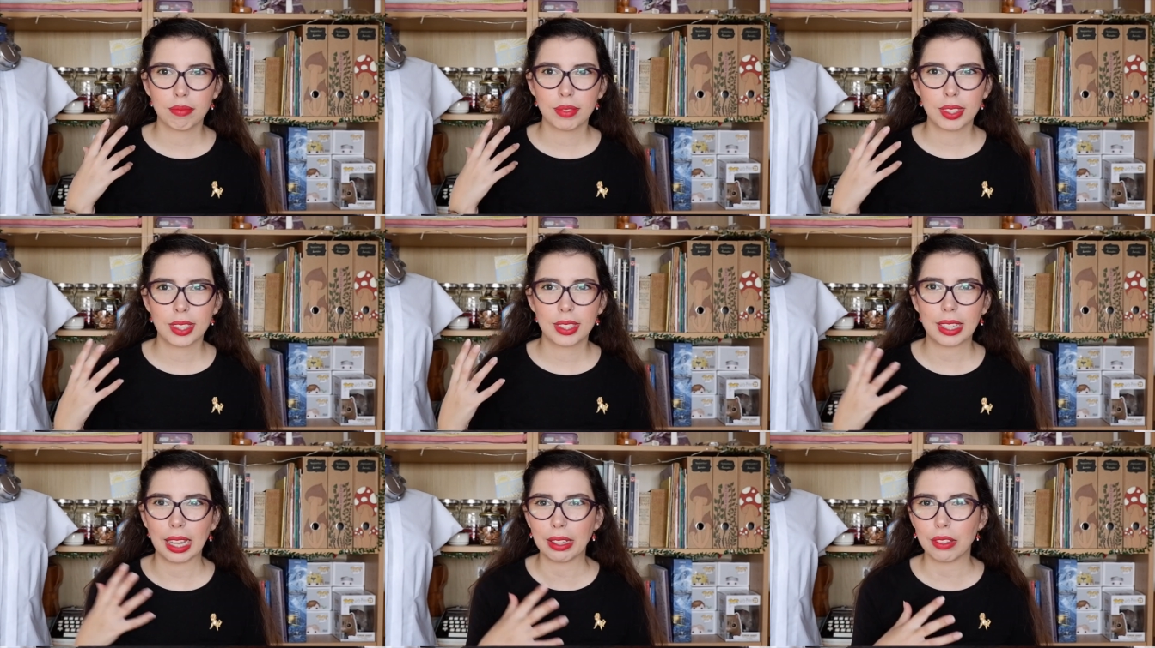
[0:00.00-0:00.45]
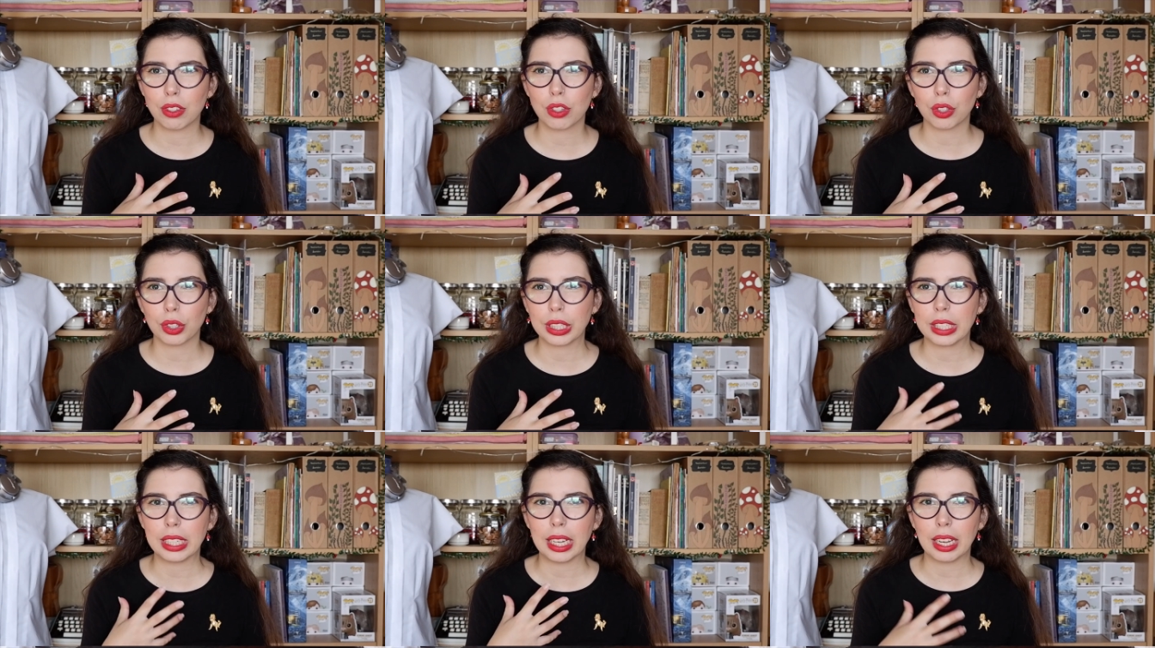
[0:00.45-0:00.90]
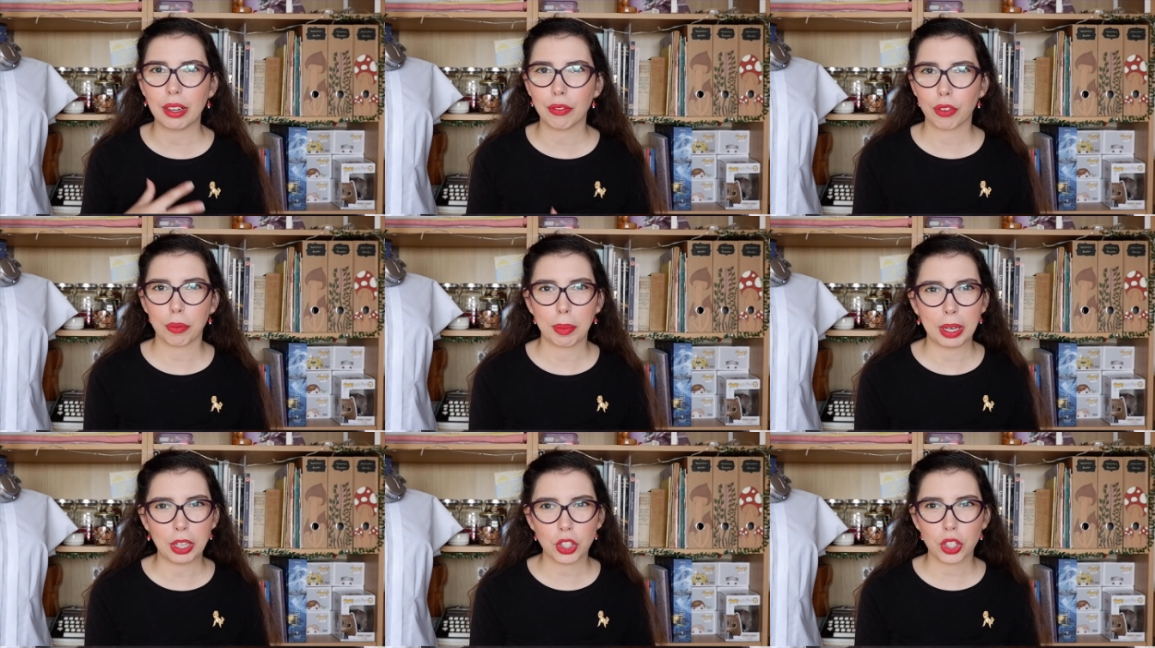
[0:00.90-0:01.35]
sensory
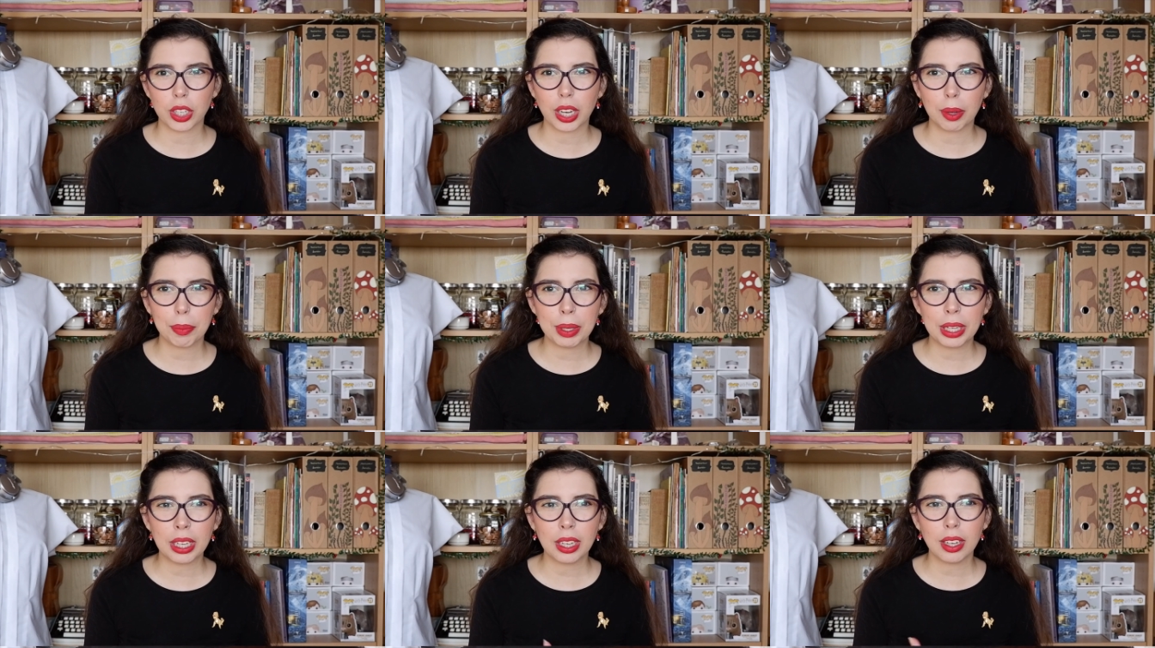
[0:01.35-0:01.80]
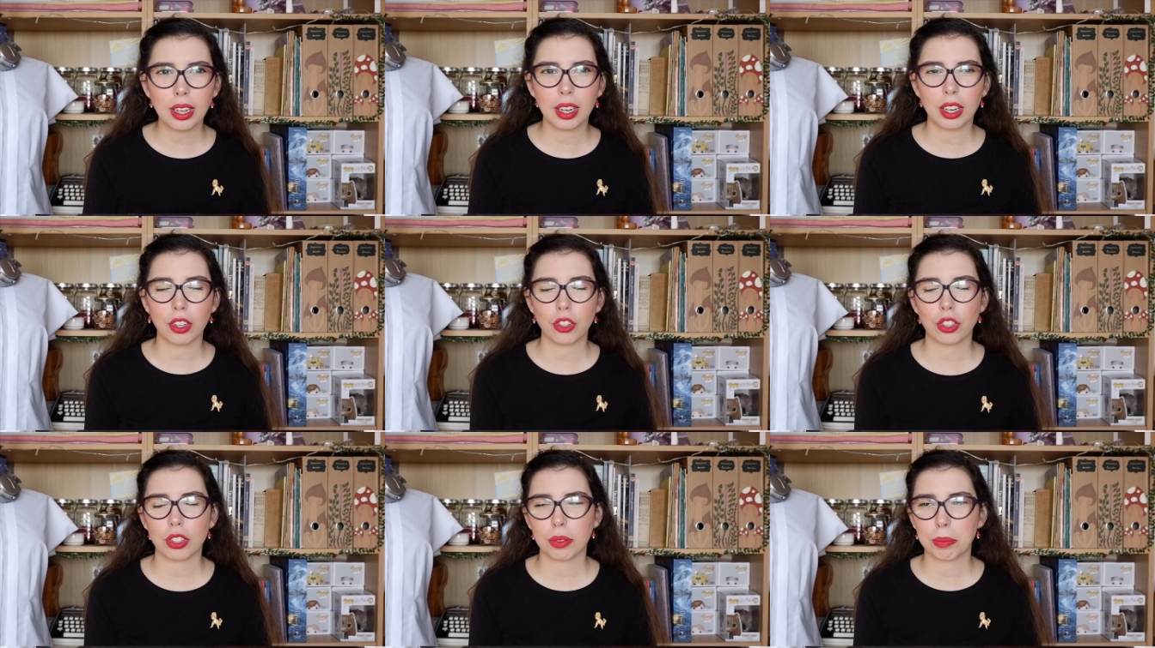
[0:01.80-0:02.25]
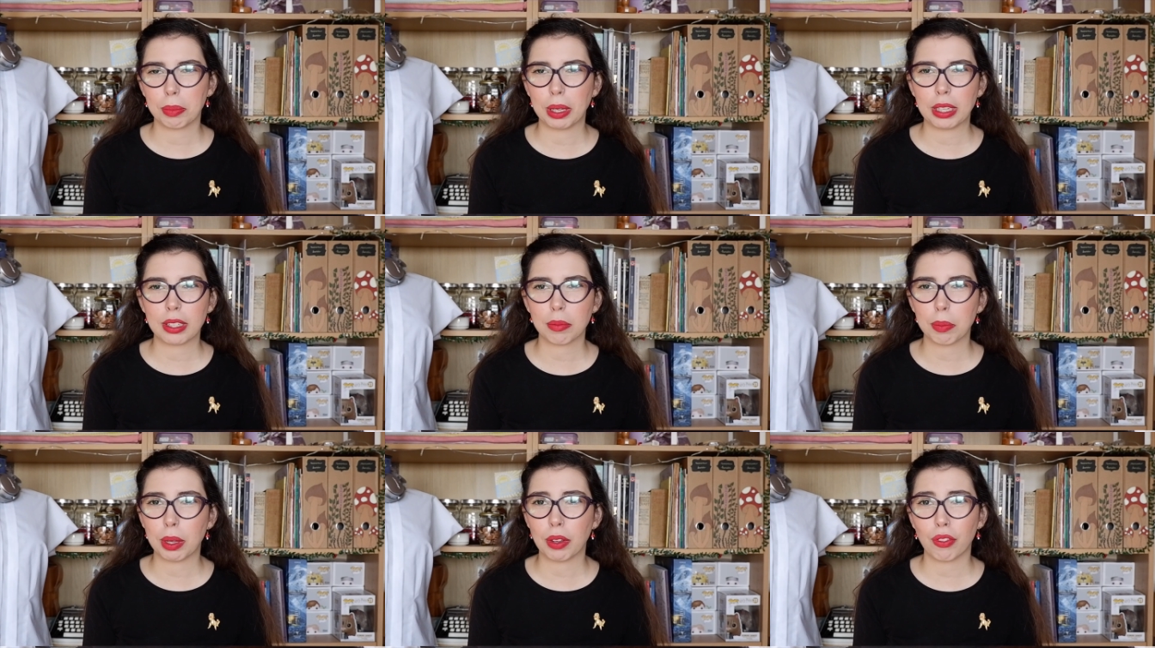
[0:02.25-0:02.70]
information coming in, and it just
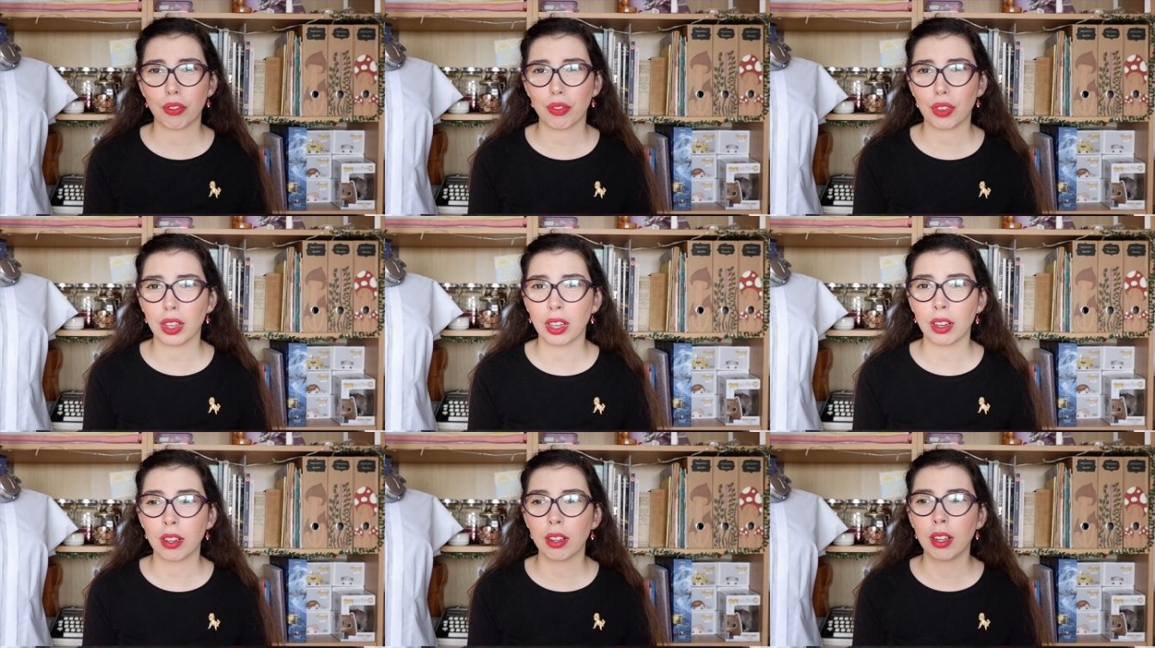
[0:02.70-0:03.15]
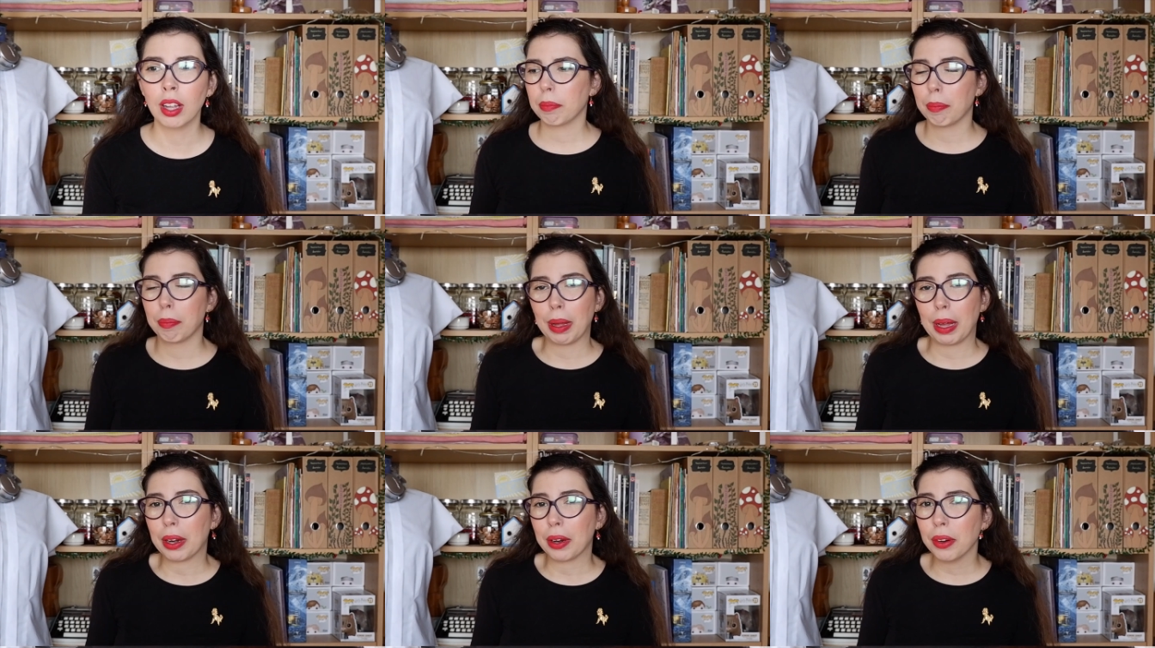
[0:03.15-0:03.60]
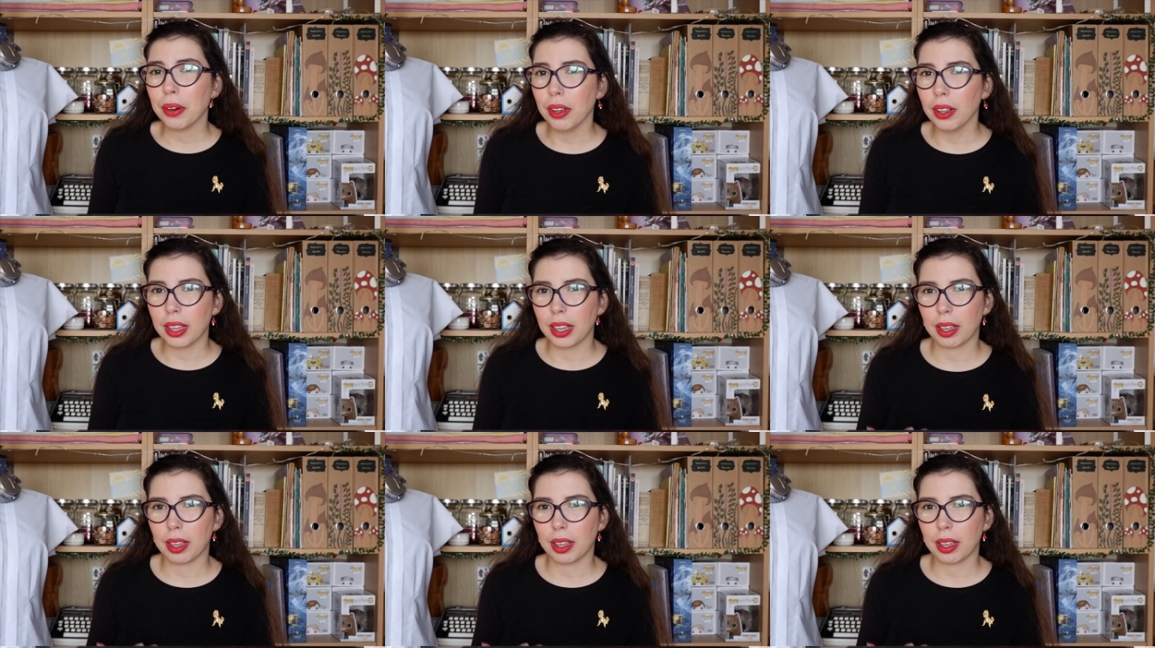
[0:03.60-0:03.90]
makes me feel better.